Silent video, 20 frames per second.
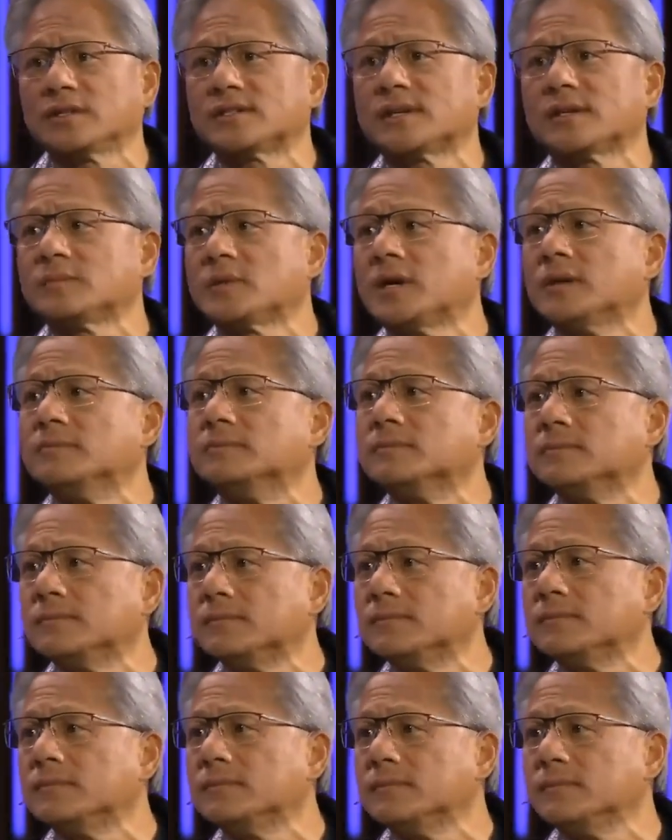at the same time.
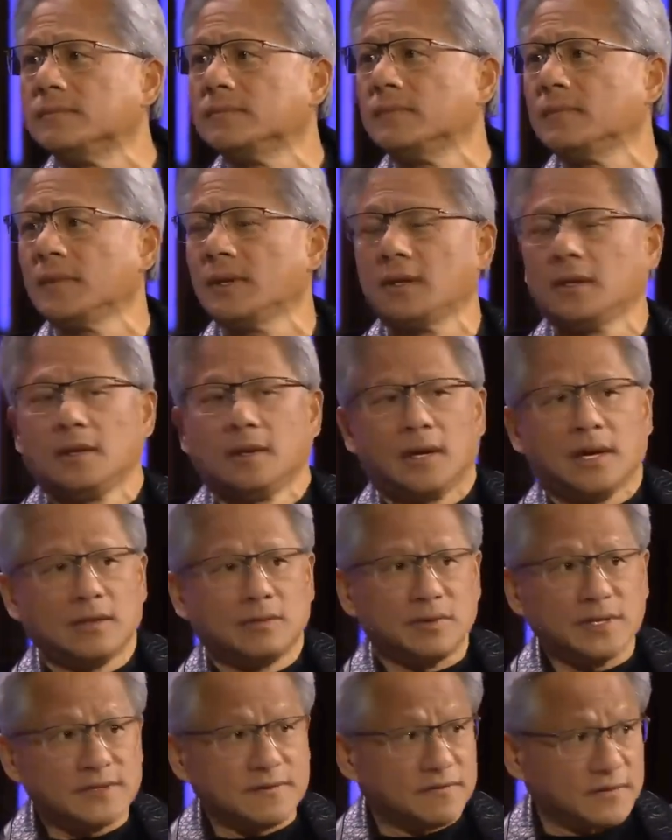
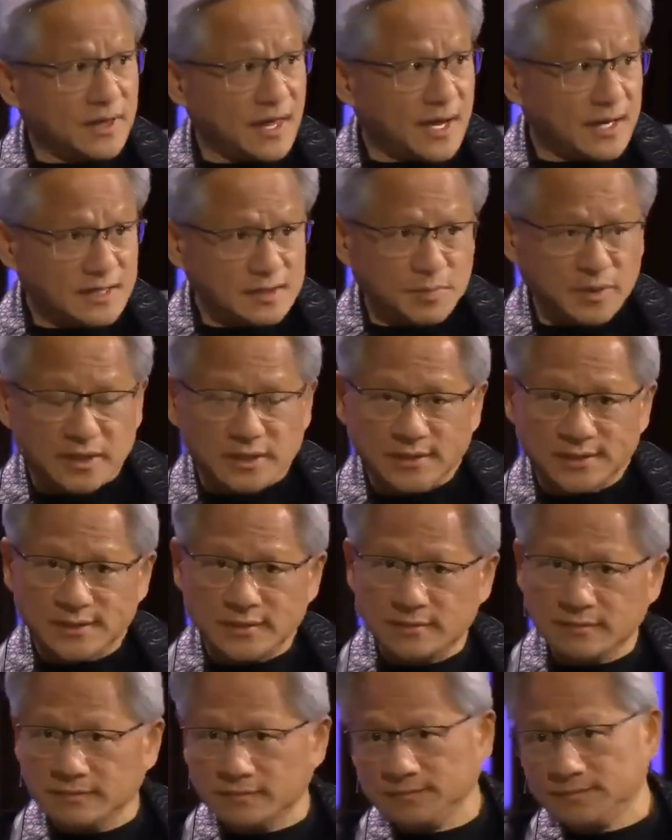And the reason for that is because